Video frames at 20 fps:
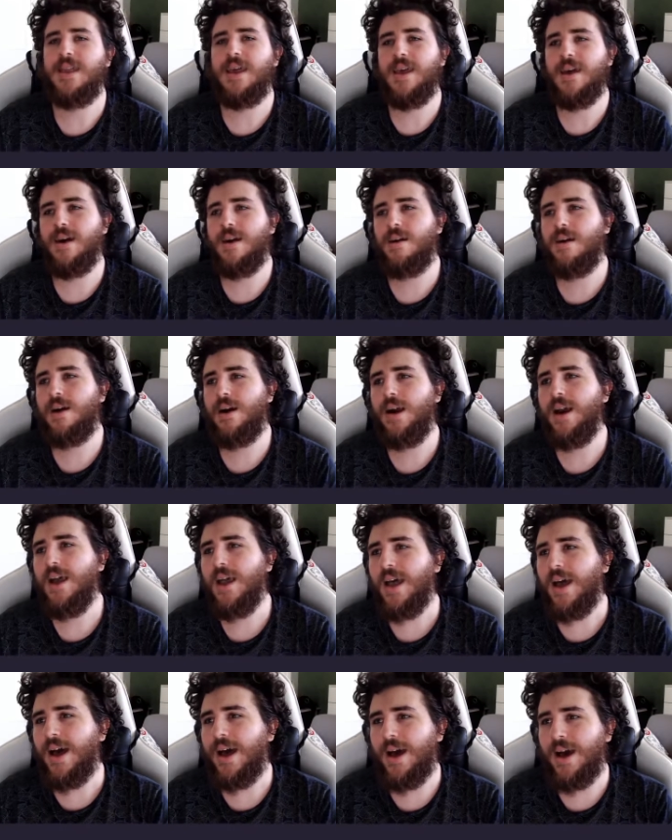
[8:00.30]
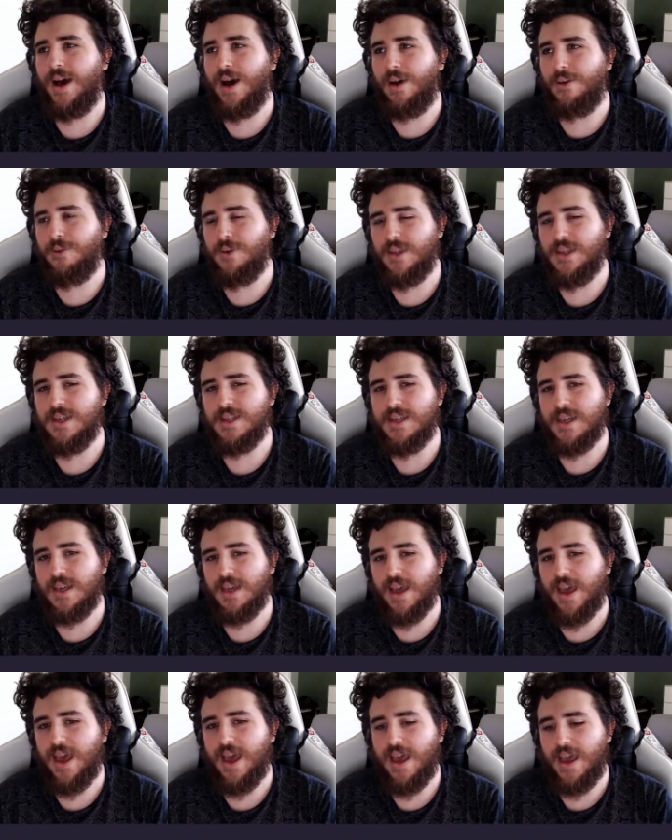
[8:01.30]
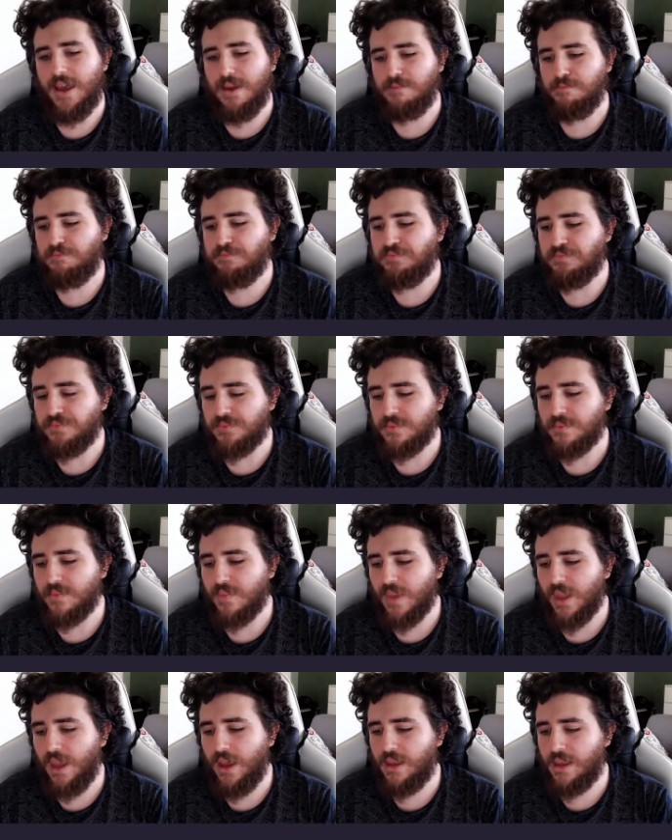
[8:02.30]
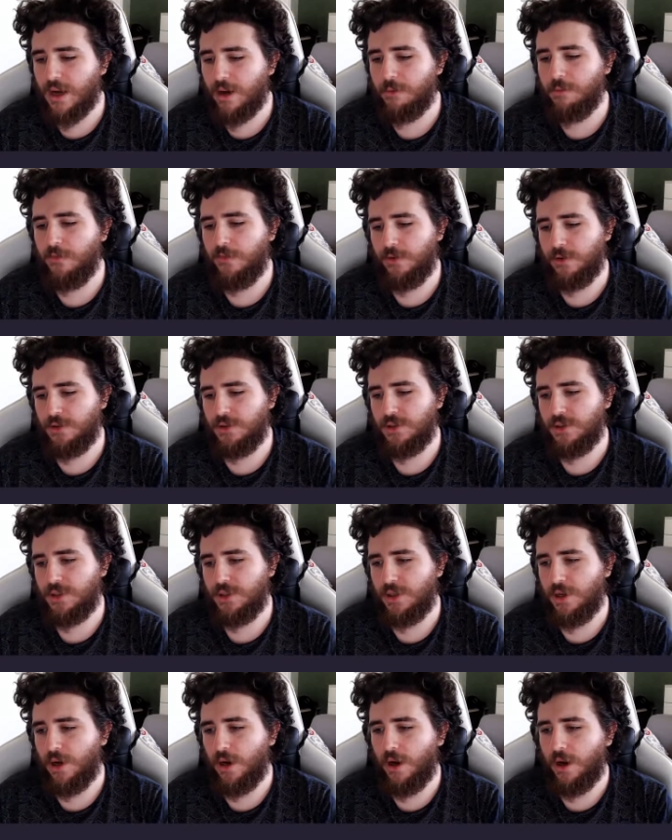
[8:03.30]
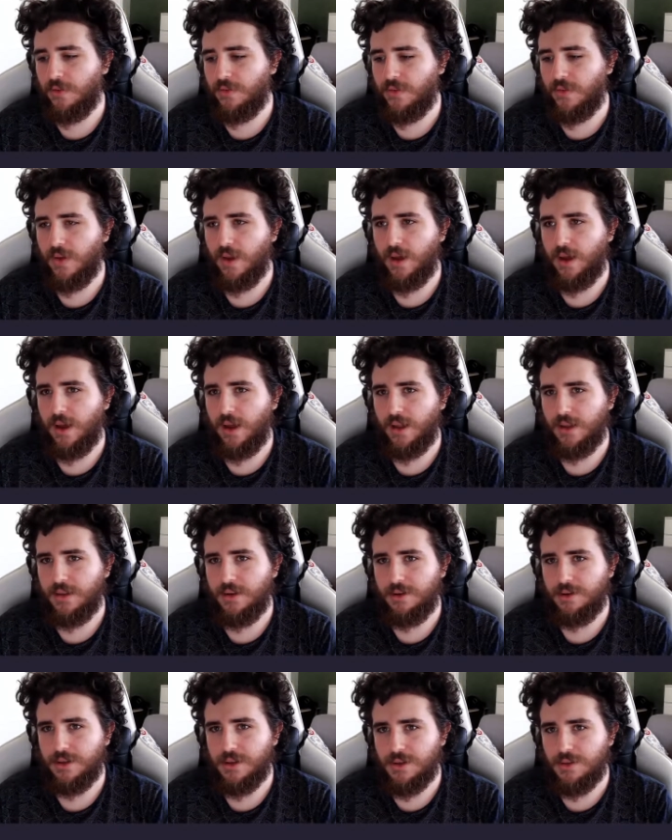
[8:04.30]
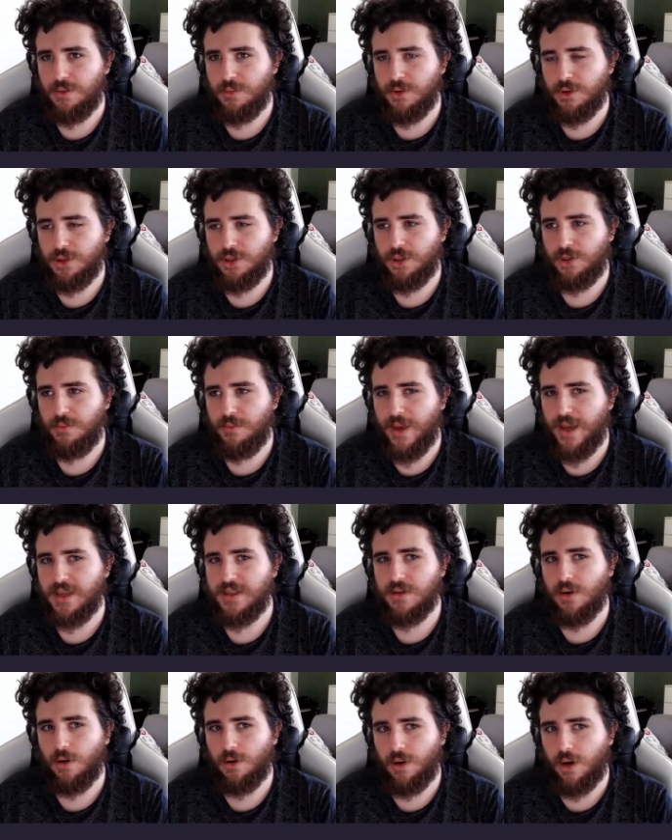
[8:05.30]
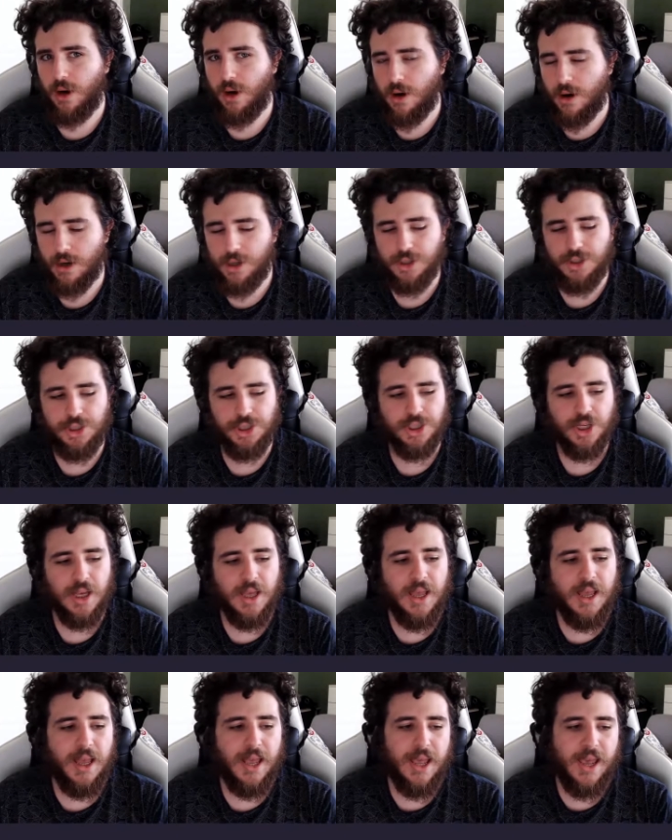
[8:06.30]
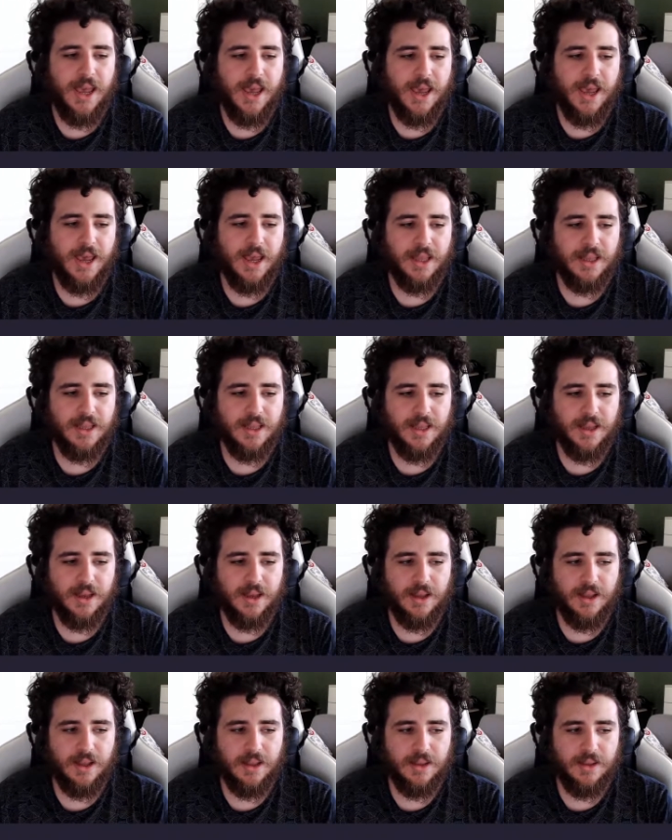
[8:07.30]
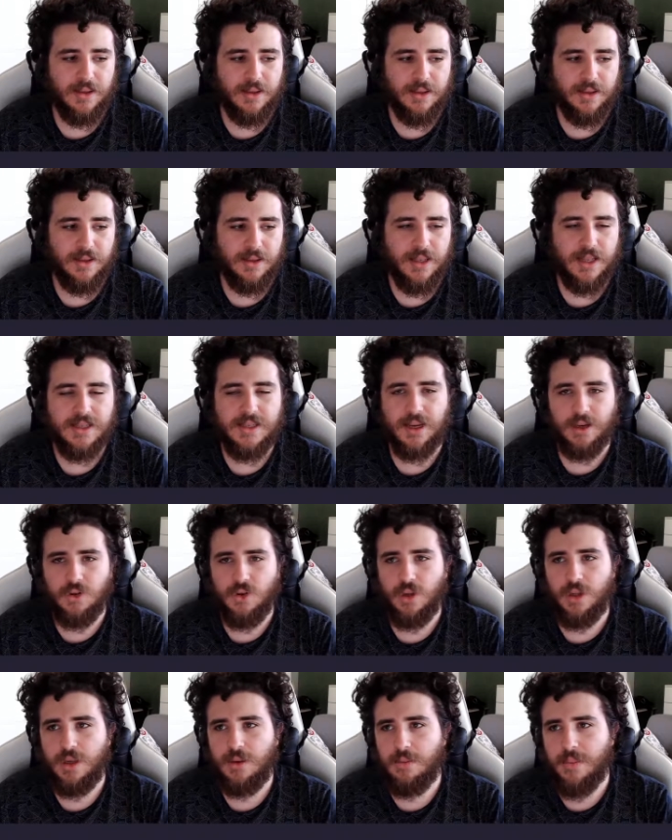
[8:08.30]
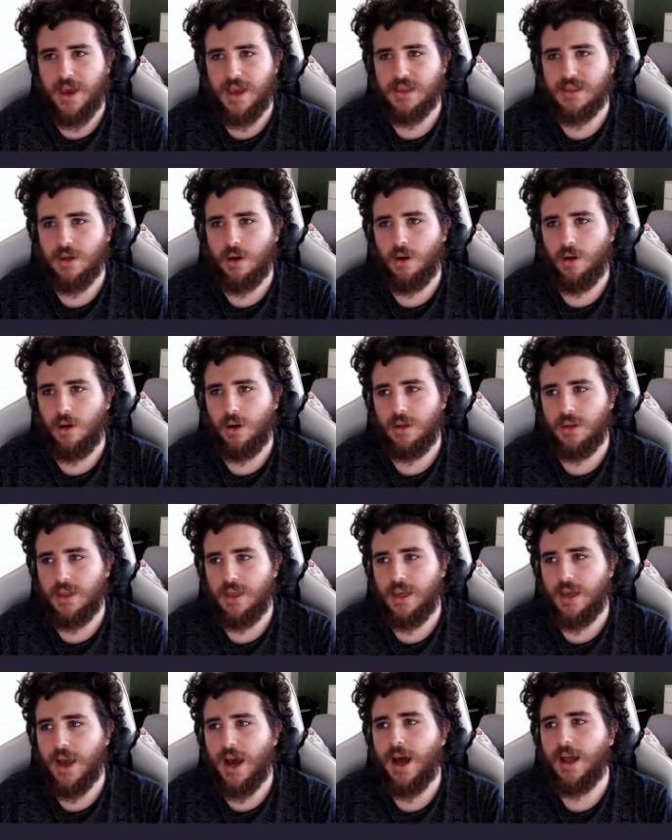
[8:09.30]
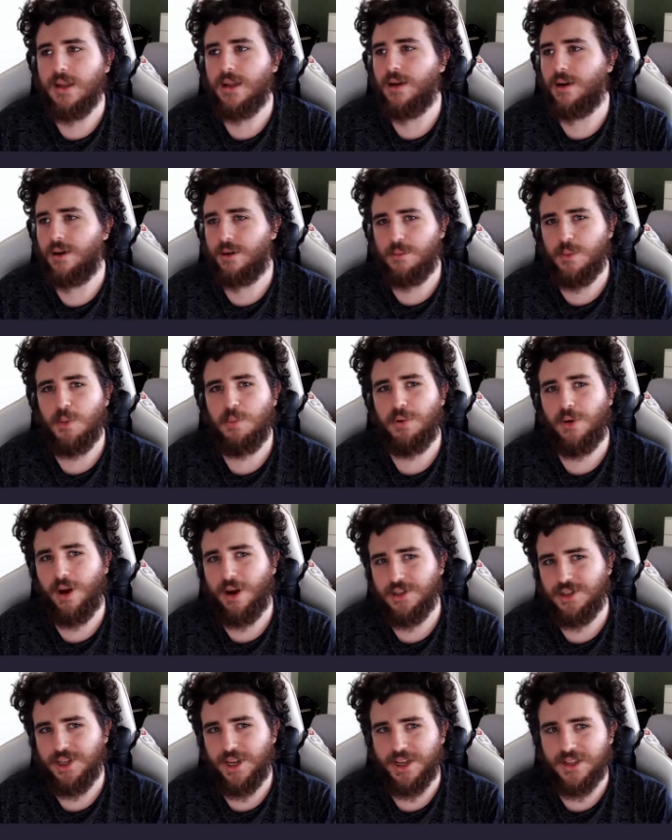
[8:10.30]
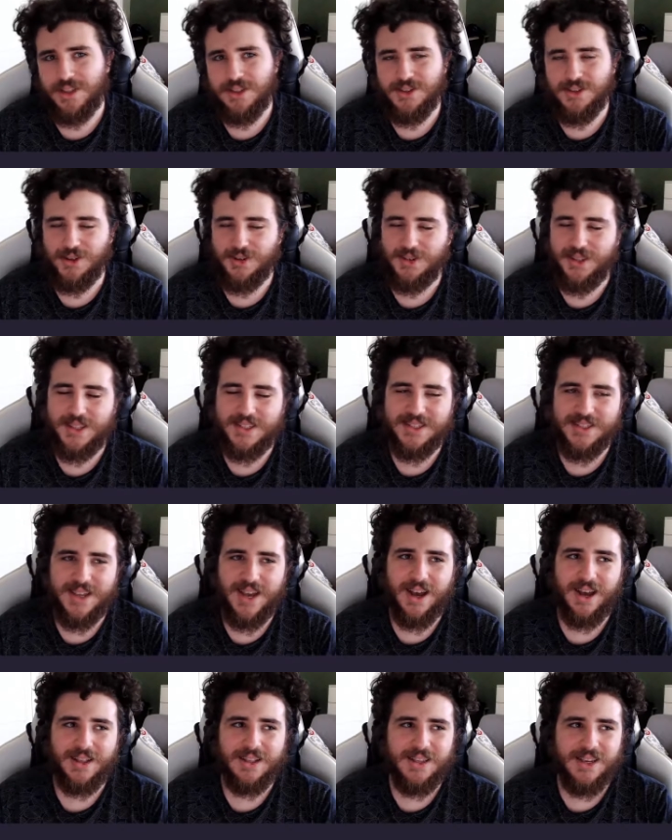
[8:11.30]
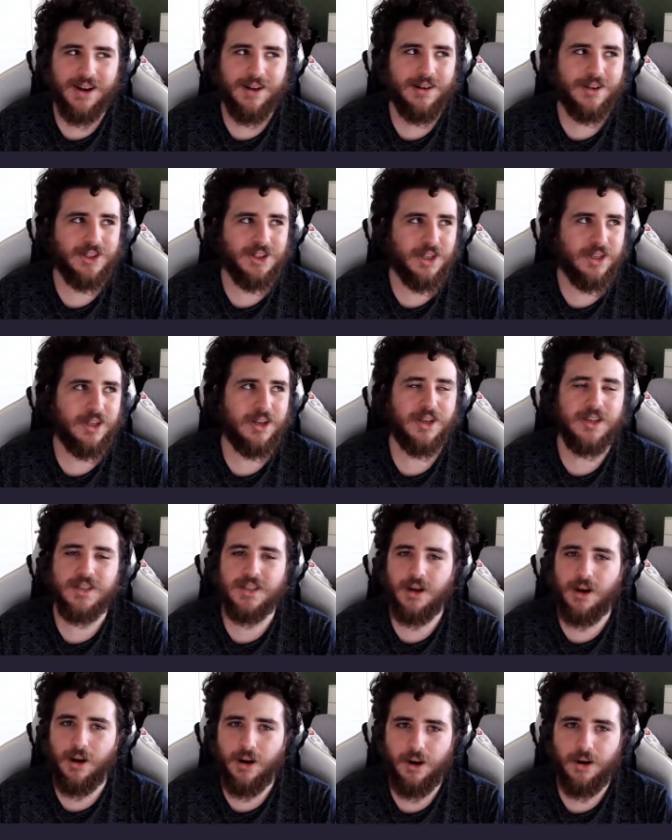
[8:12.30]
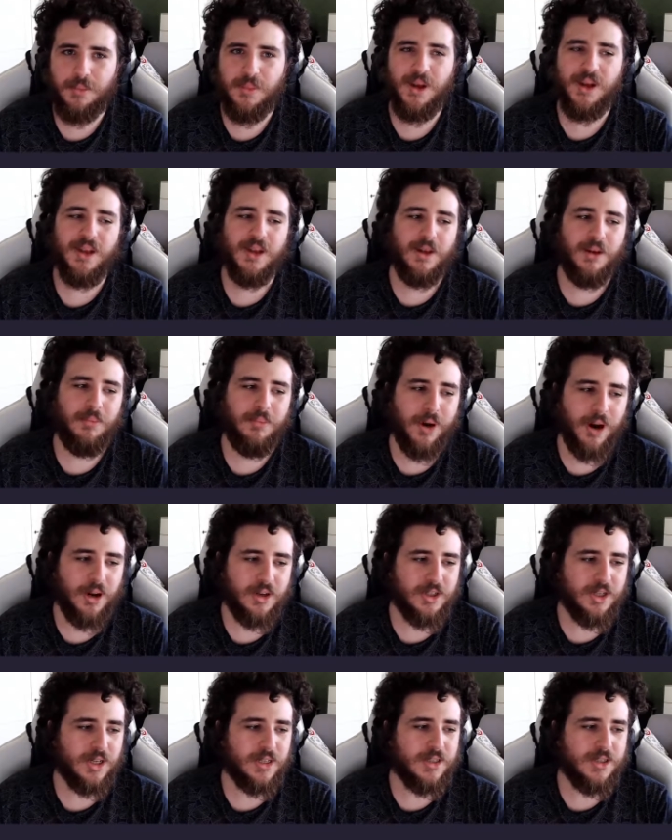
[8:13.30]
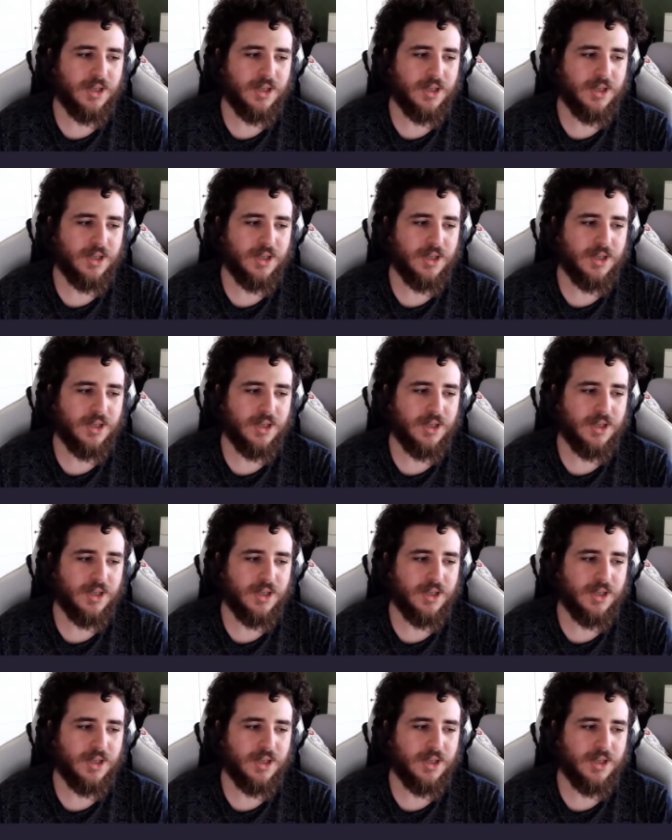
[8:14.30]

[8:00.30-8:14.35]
They are releasing an ARM version of their distribution based on Arch, and that's actually based on the Alarm project. So that's the Arch Linux ARM project.